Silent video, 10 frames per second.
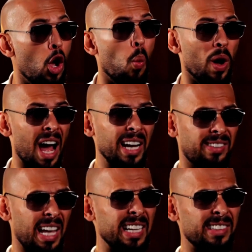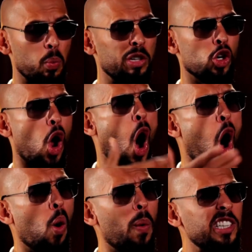What I said is that we should
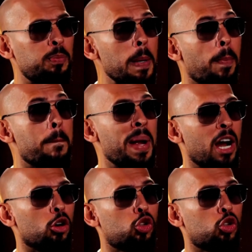always be prepared